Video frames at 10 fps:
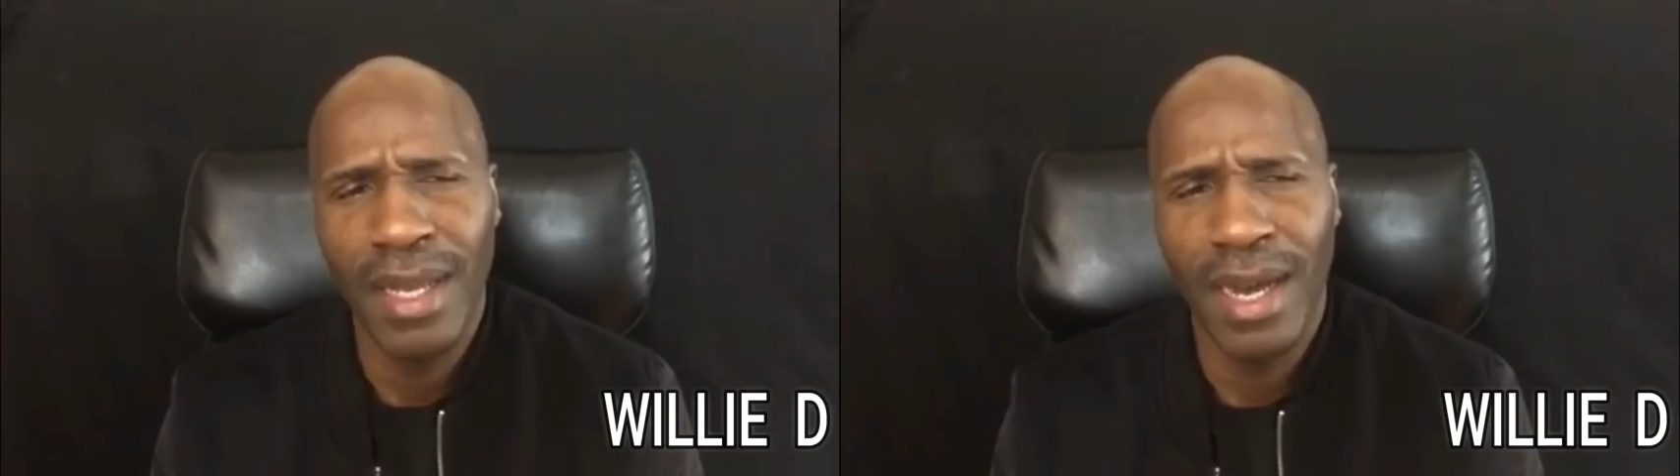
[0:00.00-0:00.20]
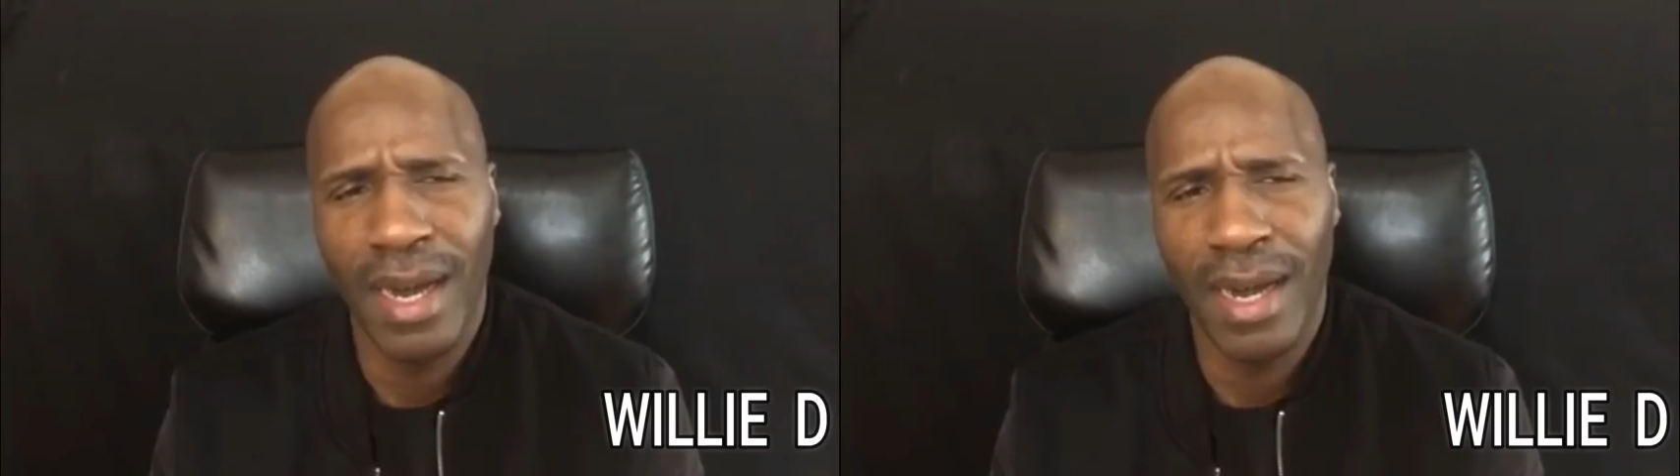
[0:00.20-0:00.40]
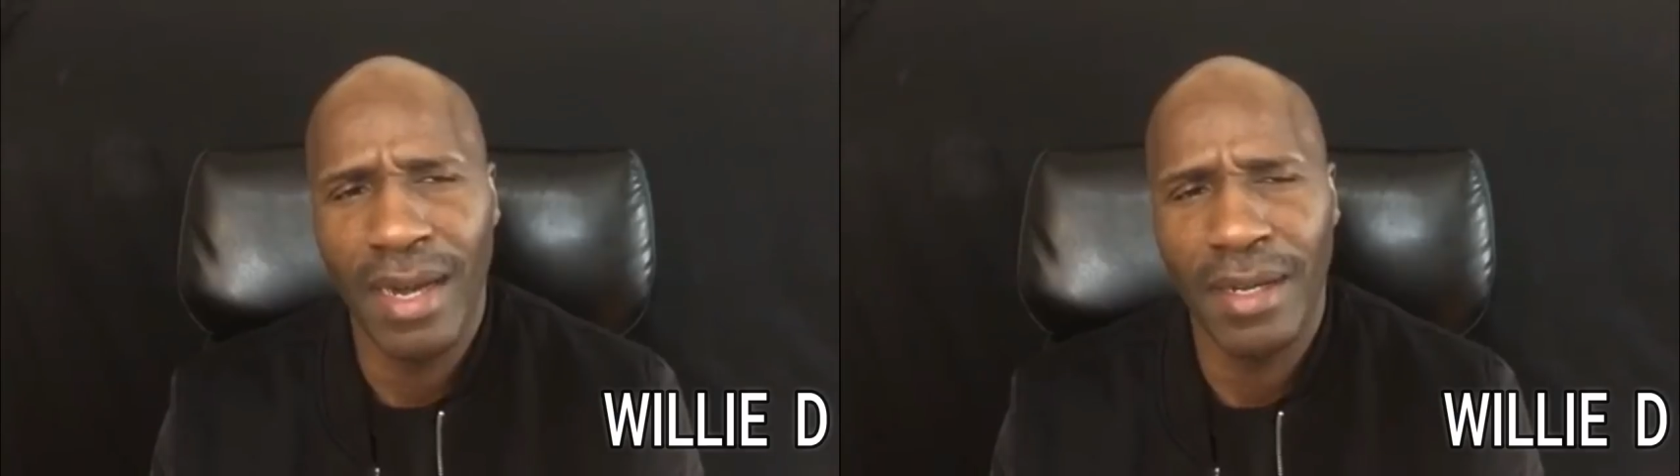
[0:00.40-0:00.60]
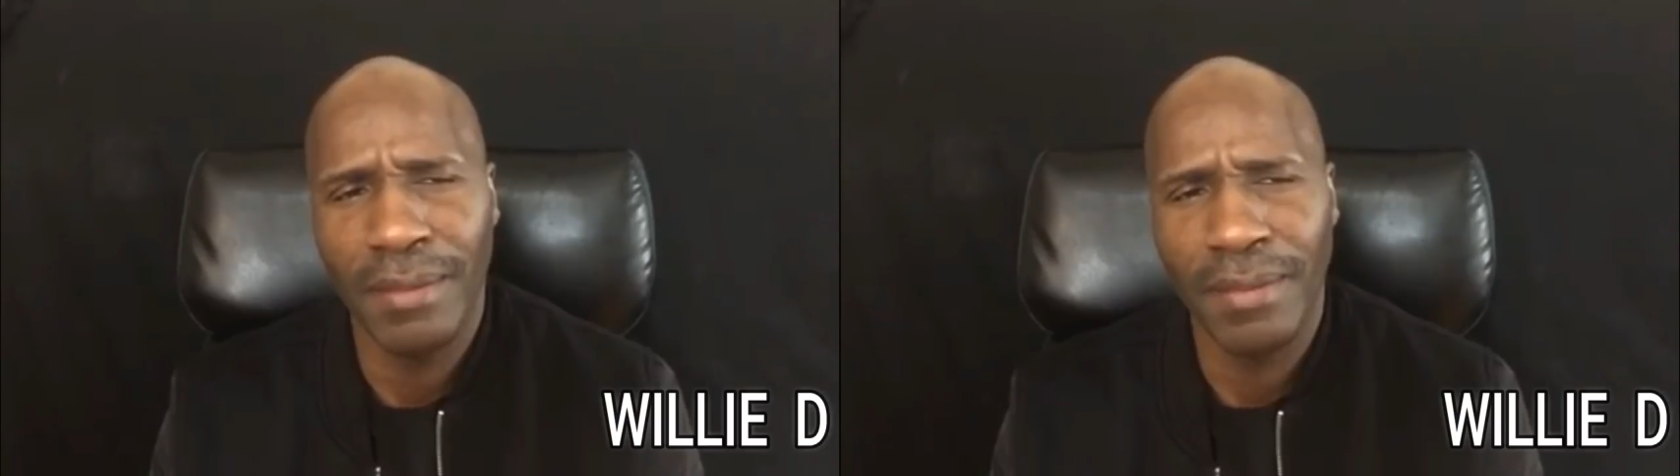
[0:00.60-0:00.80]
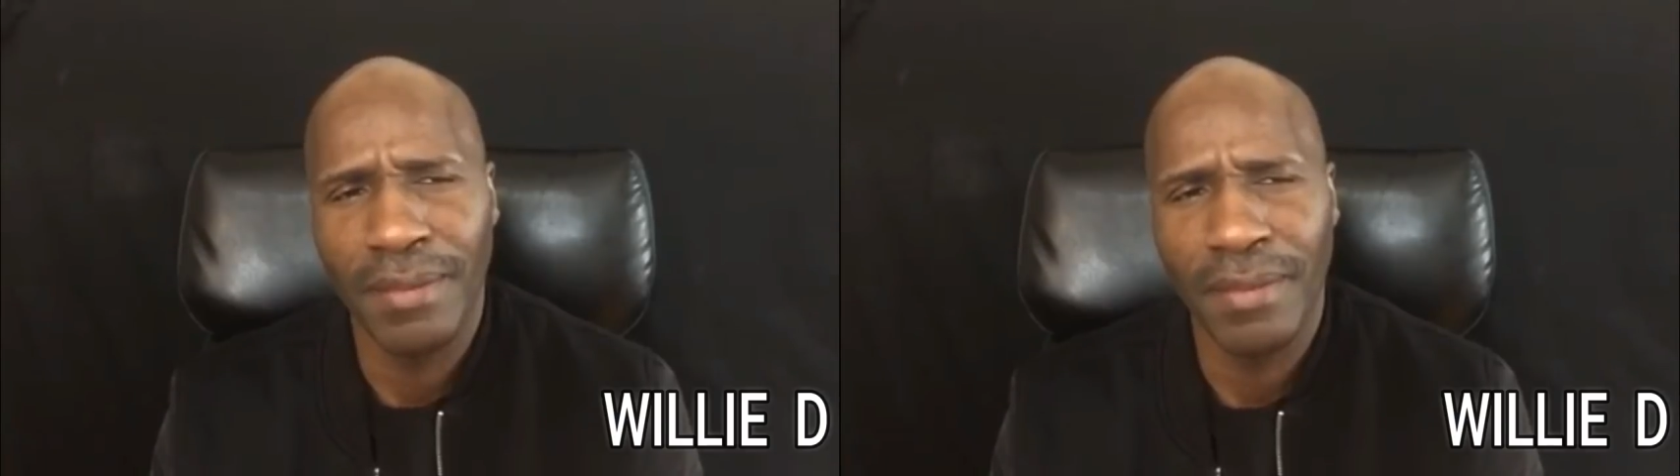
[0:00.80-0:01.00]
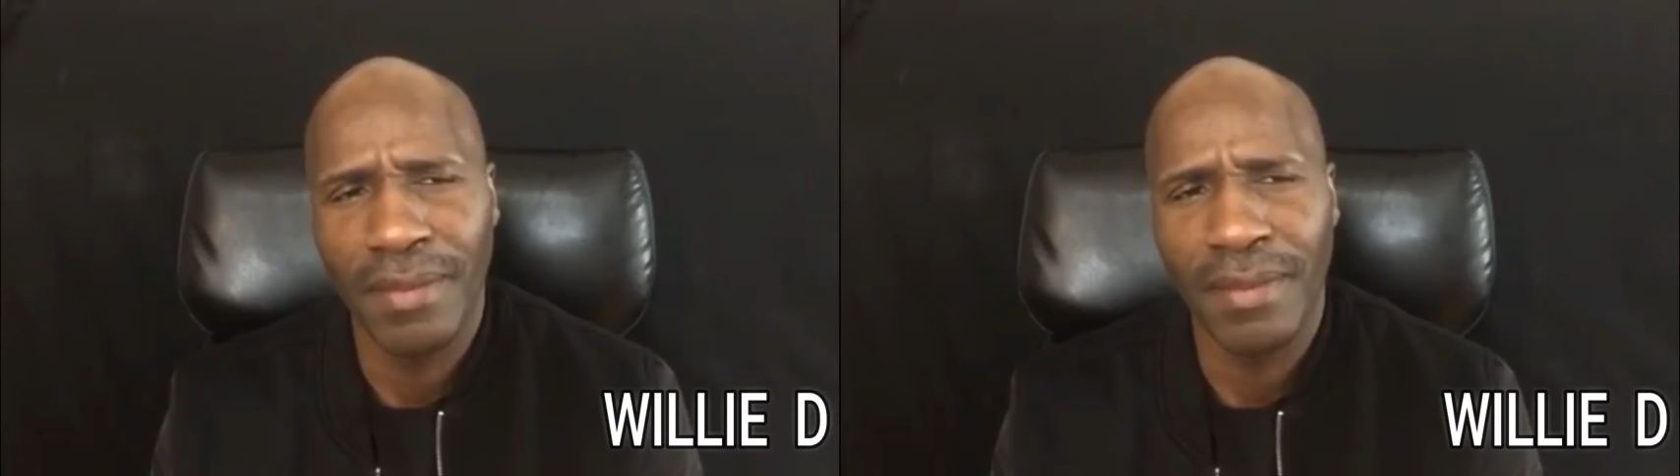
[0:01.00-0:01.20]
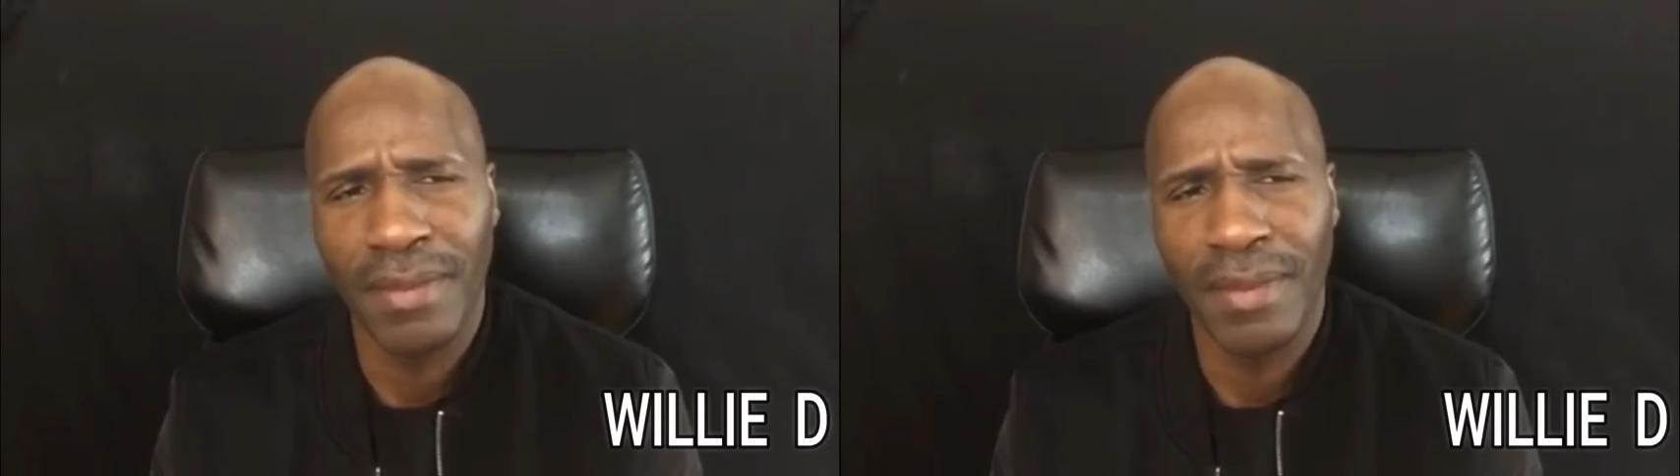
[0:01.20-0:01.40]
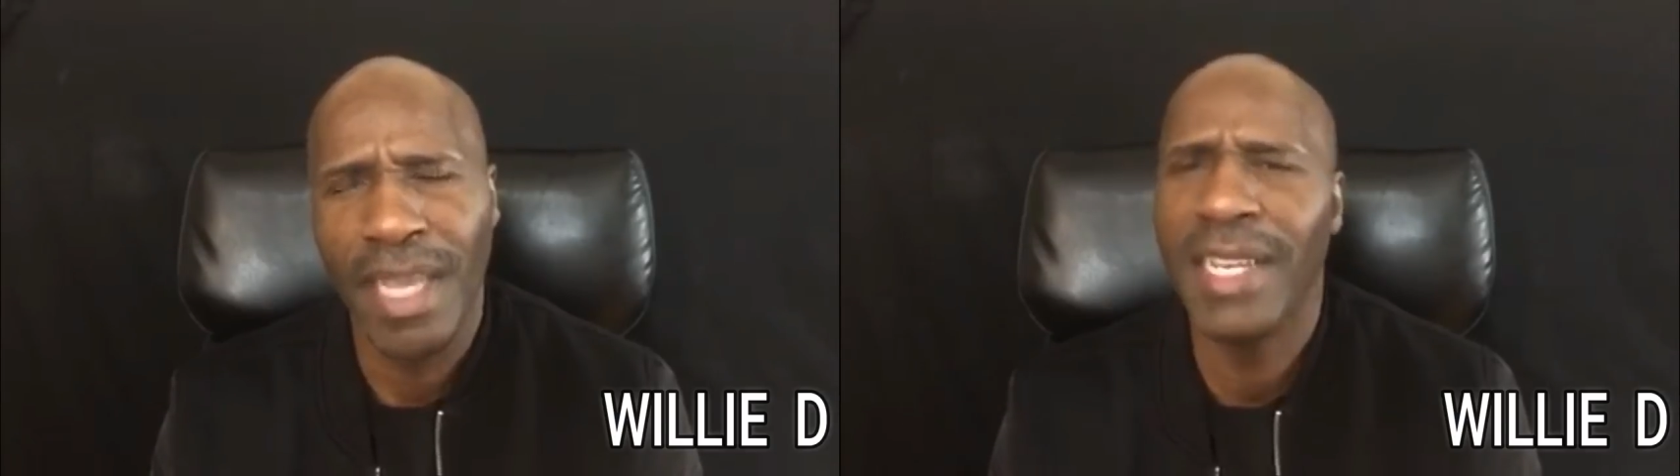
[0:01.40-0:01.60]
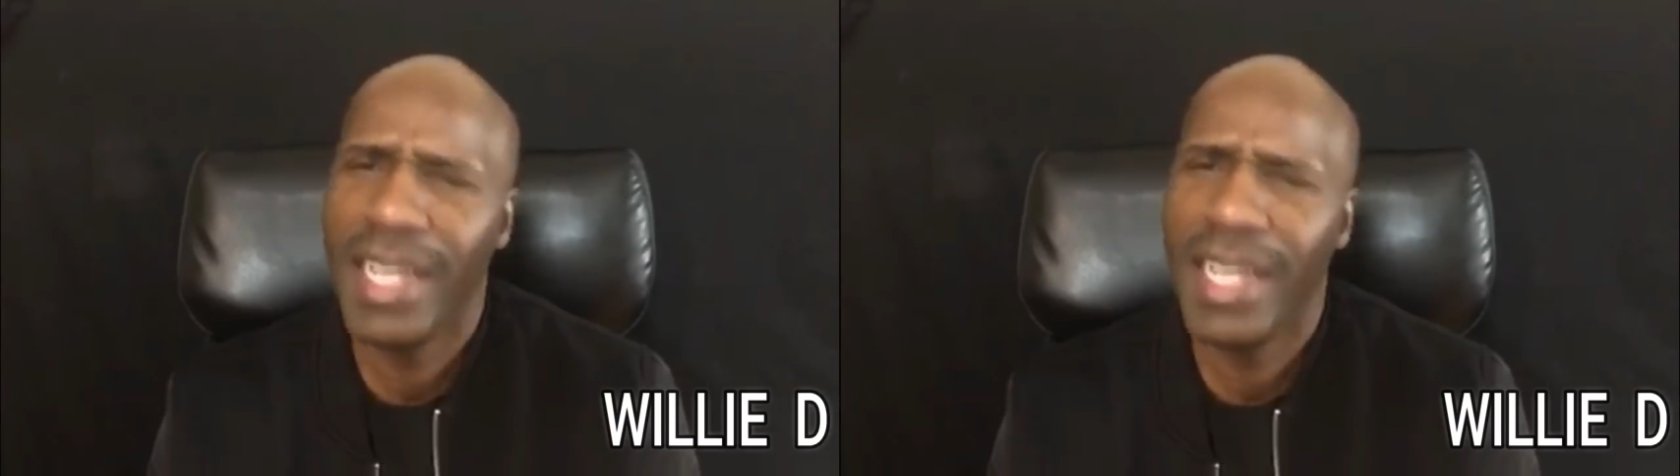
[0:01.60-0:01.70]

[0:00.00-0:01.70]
Um, and